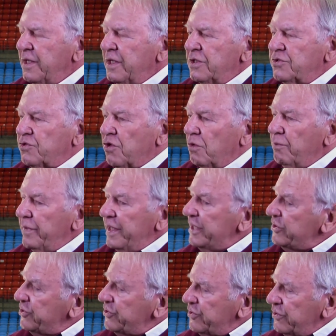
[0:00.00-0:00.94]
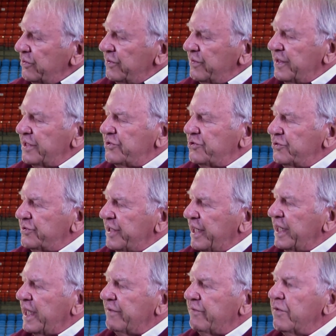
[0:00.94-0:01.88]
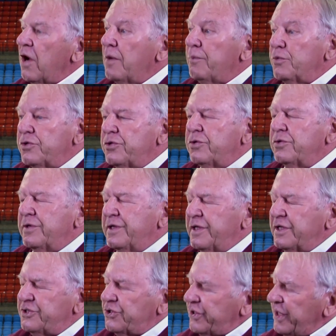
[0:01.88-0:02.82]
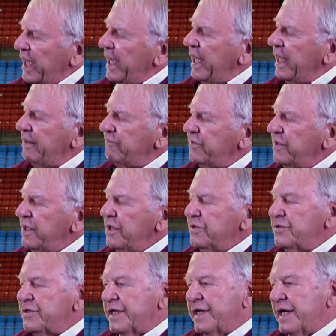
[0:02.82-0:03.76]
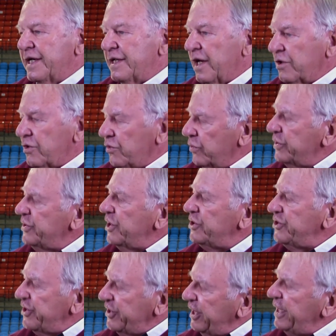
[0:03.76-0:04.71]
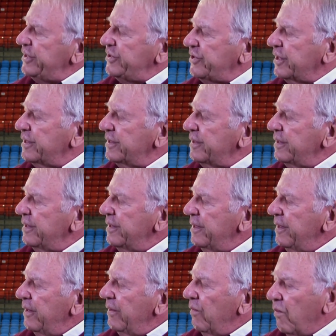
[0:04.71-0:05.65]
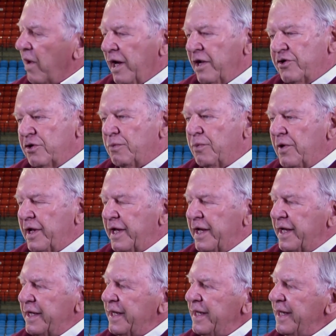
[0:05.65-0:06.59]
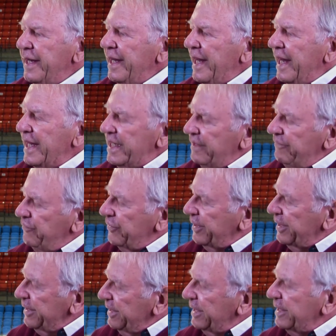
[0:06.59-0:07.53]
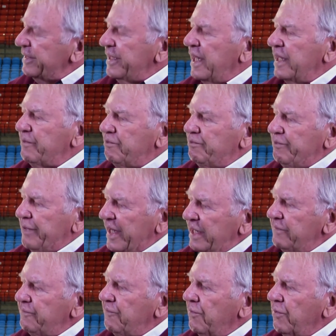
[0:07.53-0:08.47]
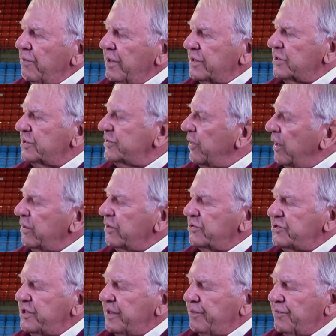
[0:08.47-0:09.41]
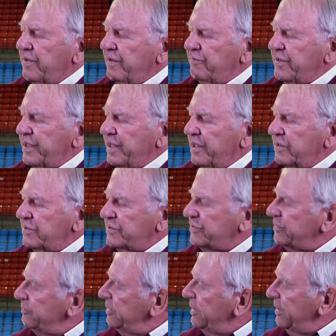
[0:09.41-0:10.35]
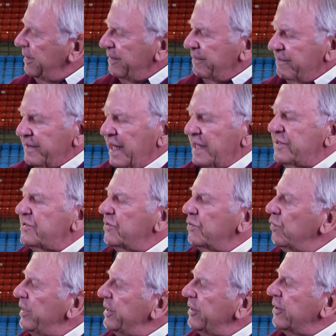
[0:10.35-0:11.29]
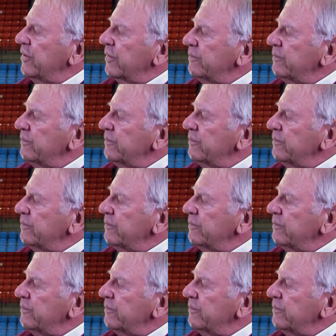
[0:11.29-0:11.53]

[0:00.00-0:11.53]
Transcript: So make sure that you take every opportunity that you have to get a good education while you're playing. And if you can get that paid for on a scholarship or everything else, that's the way to go.